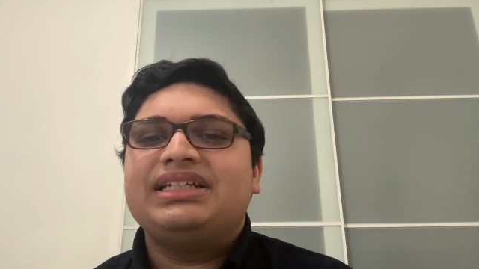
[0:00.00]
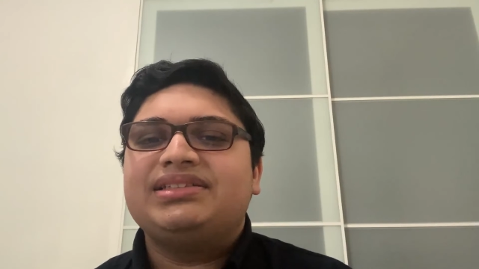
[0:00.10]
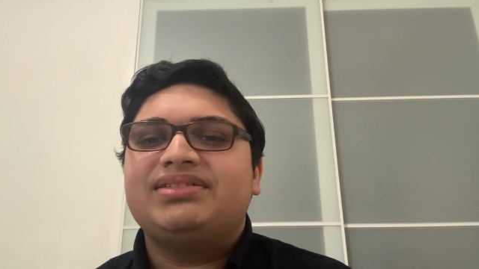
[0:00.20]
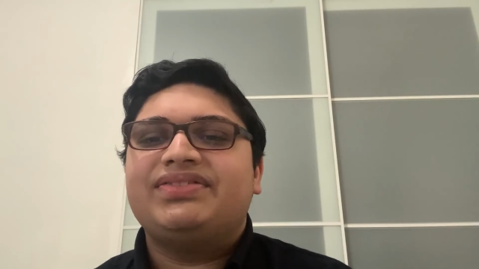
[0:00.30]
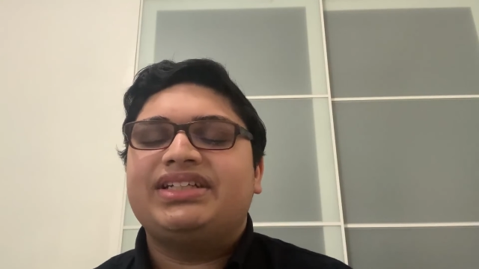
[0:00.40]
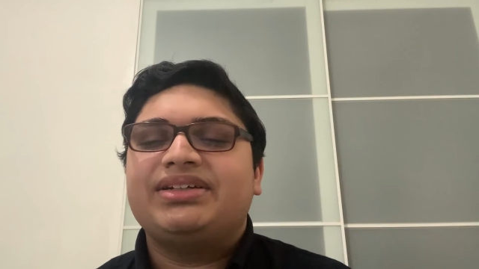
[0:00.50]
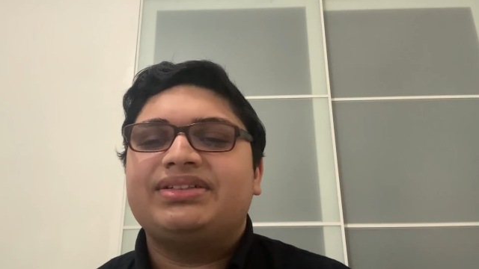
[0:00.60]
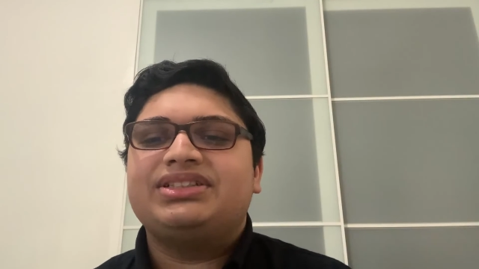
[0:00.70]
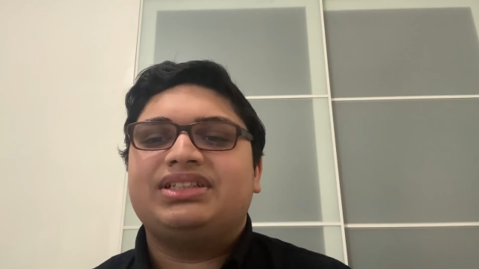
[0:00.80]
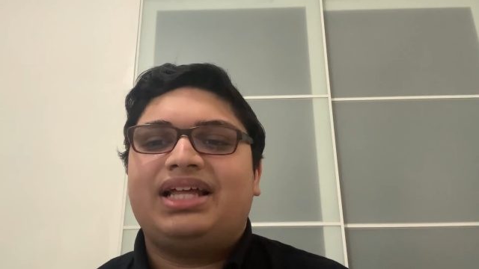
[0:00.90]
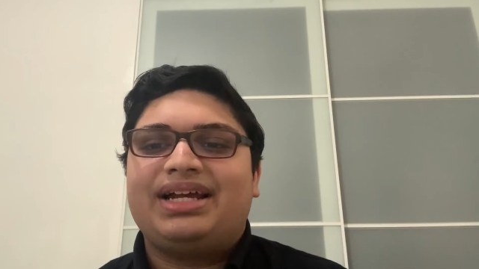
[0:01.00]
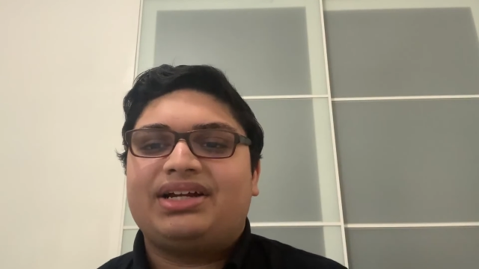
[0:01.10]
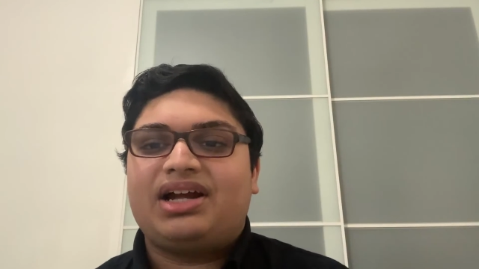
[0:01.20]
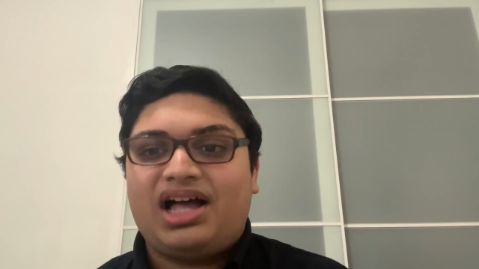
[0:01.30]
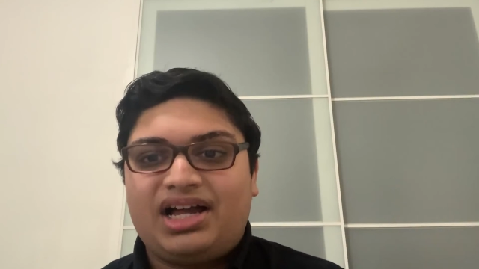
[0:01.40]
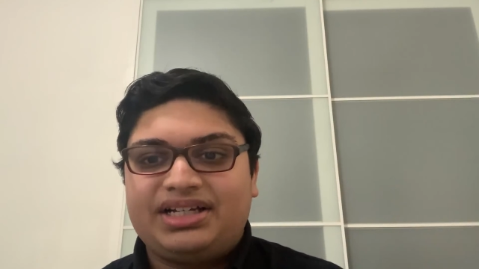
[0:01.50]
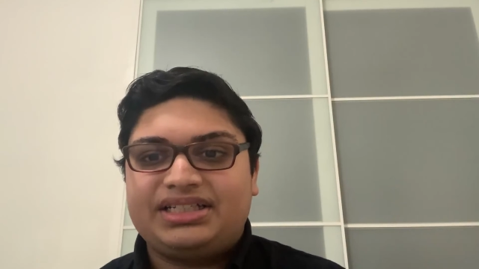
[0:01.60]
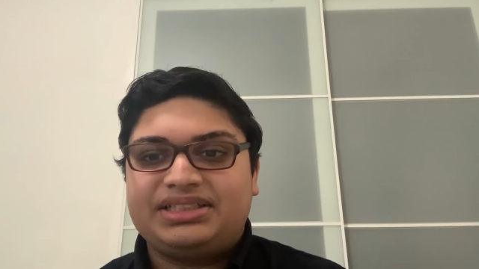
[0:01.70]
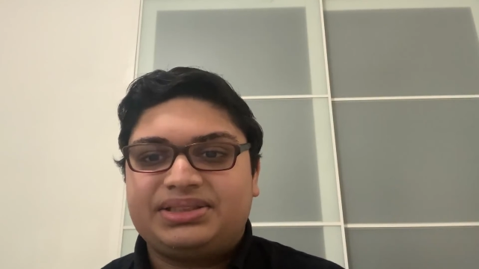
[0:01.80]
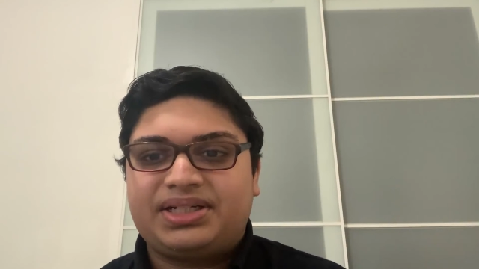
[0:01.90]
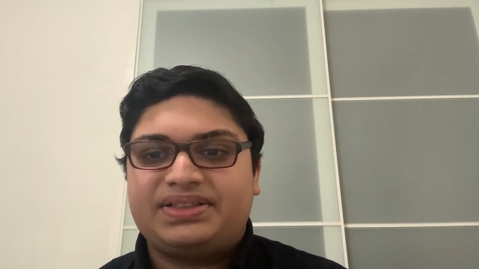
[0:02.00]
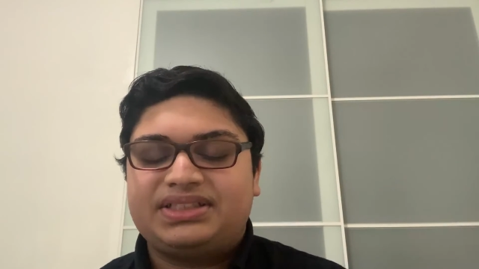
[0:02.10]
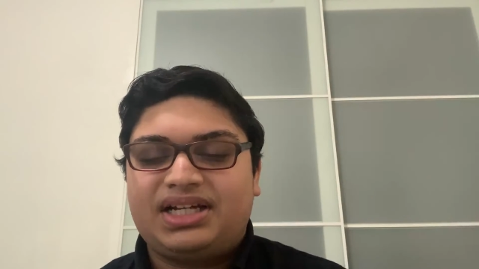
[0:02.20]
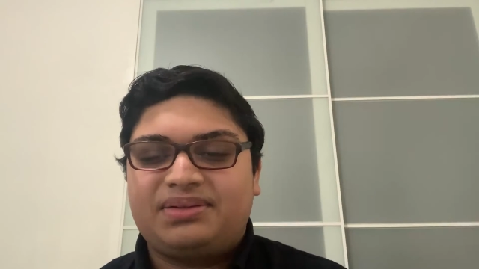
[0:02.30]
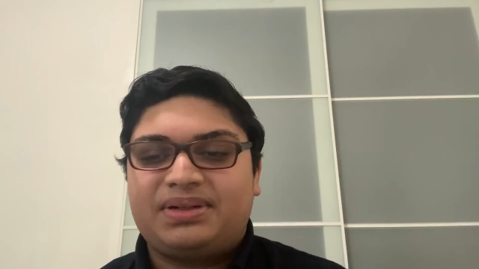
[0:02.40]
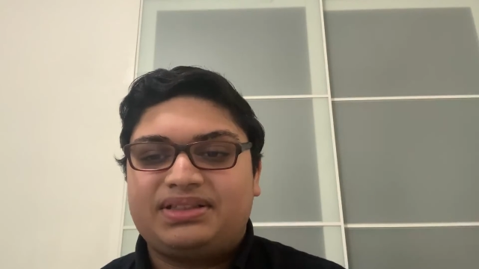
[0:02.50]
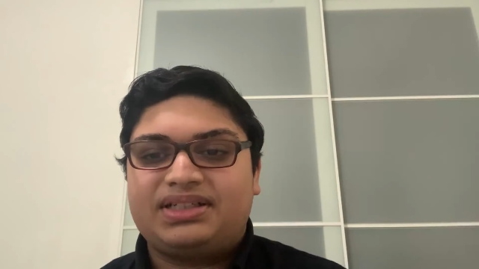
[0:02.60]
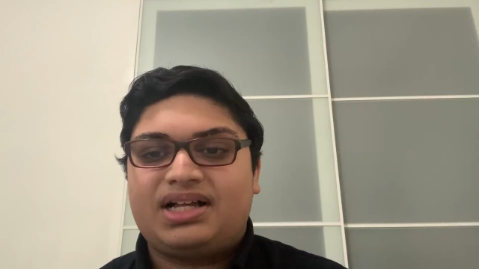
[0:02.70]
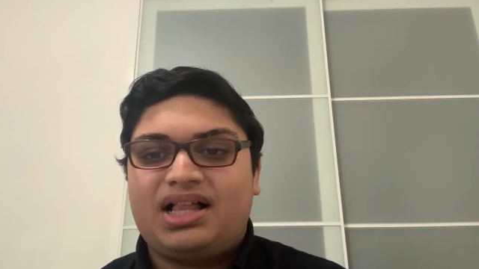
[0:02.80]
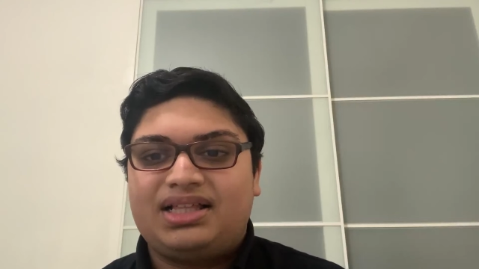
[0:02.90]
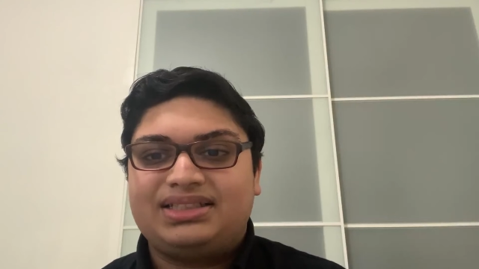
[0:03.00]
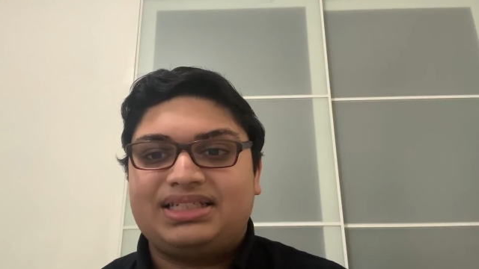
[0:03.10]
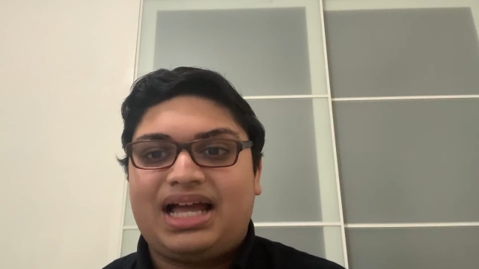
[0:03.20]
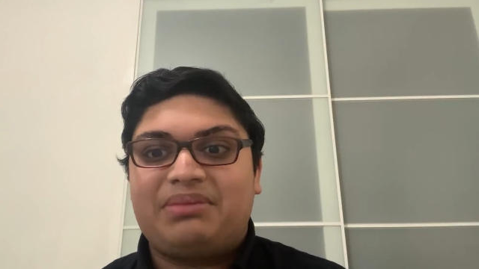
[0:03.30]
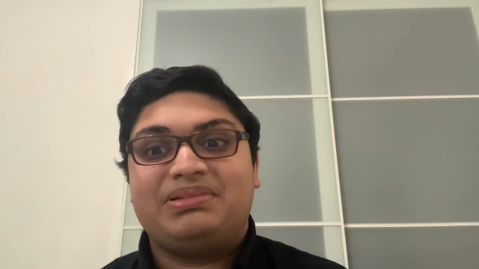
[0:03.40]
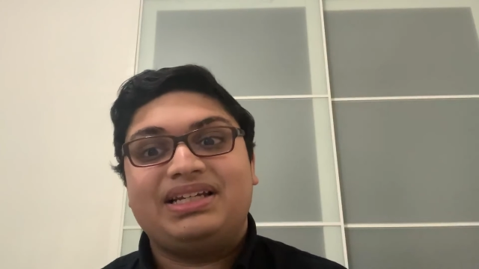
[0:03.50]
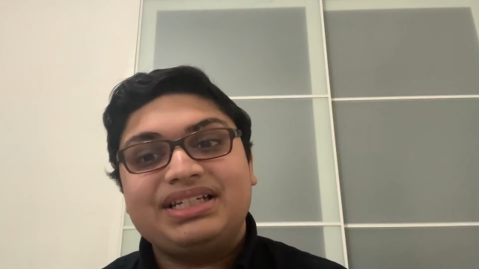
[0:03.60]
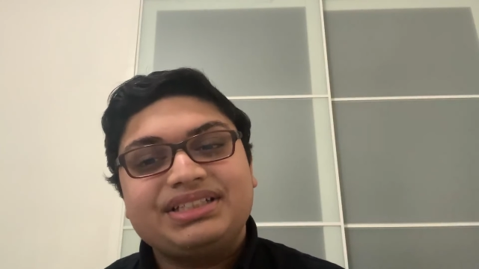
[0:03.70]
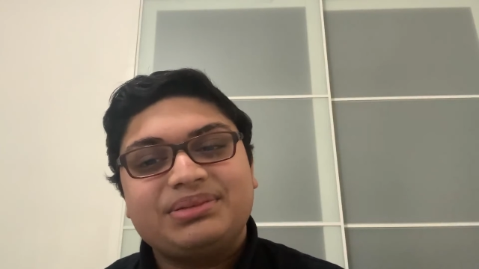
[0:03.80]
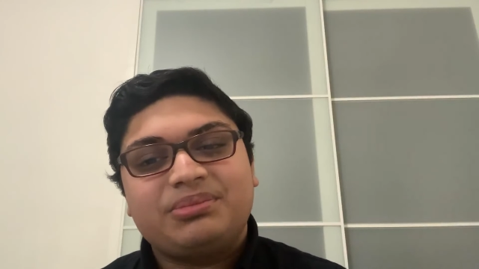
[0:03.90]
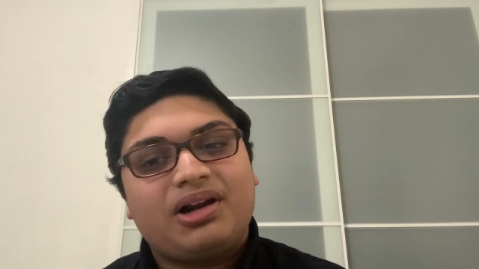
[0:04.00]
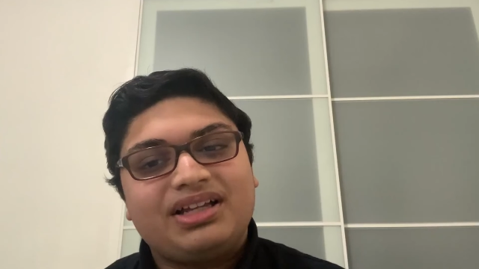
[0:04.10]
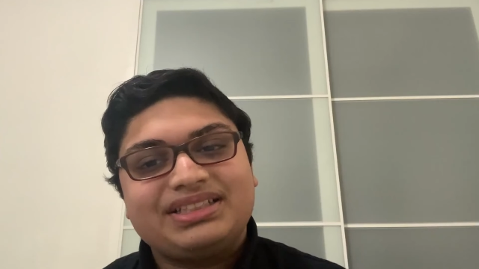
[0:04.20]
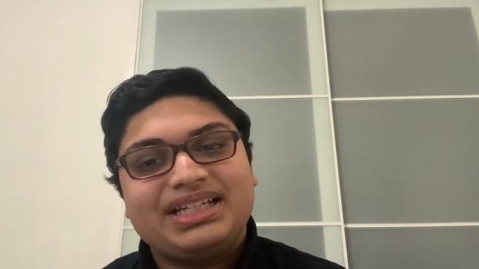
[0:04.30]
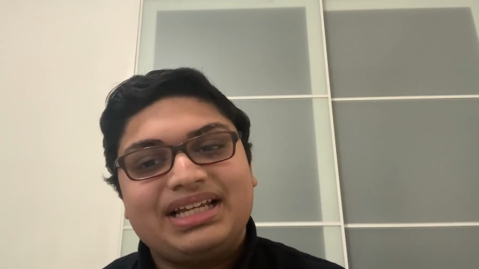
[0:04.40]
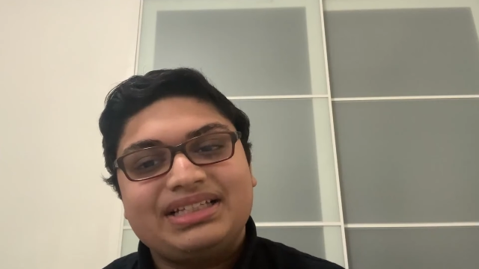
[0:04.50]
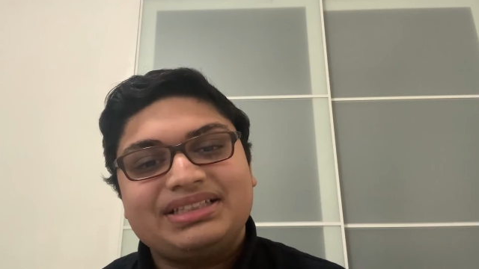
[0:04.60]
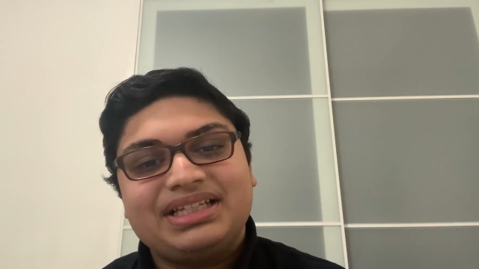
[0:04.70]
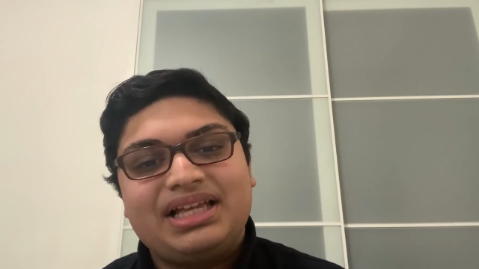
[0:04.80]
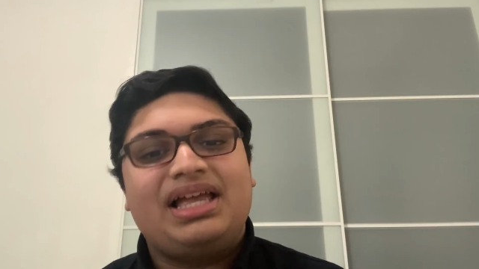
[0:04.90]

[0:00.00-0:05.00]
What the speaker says: do a video in July or August where you talk about the college application process,